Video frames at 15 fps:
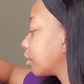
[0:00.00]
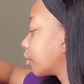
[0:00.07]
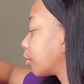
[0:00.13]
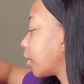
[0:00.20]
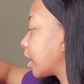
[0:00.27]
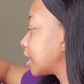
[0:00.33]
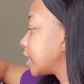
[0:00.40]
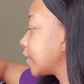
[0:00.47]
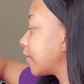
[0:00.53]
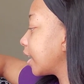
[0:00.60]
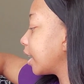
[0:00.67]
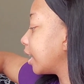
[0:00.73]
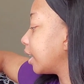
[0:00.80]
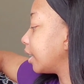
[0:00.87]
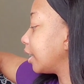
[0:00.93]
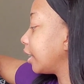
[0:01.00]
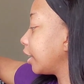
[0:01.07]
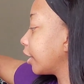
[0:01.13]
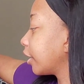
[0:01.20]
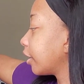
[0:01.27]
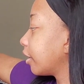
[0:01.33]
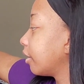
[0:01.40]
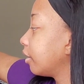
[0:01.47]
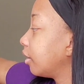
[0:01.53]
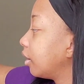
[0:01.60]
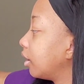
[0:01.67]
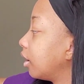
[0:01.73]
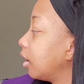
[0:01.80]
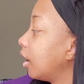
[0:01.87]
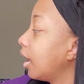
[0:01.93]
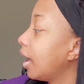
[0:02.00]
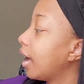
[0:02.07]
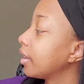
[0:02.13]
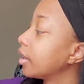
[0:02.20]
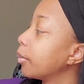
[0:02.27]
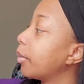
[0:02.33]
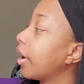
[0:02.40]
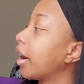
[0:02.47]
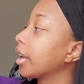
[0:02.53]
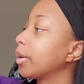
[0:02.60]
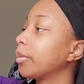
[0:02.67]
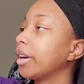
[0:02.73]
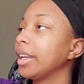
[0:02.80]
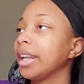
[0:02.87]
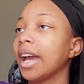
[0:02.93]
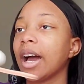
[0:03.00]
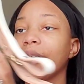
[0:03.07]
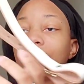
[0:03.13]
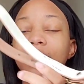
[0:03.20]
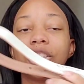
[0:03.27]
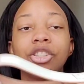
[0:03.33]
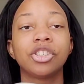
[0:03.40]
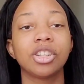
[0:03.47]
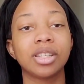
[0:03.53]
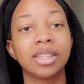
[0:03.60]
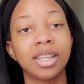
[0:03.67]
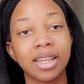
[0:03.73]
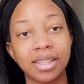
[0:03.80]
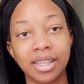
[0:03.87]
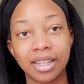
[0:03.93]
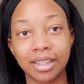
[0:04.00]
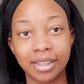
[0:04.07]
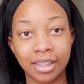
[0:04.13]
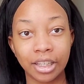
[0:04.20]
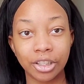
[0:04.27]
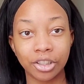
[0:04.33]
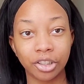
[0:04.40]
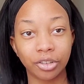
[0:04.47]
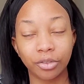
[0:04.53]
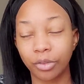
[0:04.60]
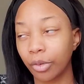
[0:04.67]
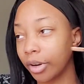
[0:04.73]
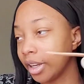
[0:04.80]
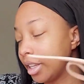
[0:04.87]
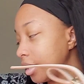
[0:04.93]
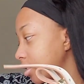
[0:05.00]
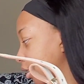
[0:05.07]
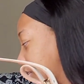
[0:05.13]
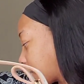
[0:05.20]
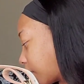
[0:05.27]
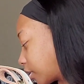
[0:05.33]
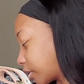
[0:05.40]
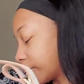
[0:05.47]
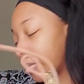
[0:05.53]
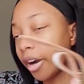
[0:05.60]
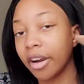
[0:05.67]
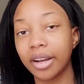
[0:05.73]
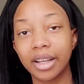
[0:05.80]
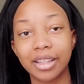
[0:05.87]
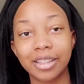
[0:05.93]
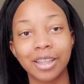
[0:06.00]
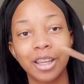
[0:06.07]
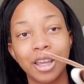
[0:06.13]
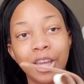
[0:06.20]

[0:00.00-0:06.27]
The rest of it in here, the bottom right now, is just his extension for his custom harness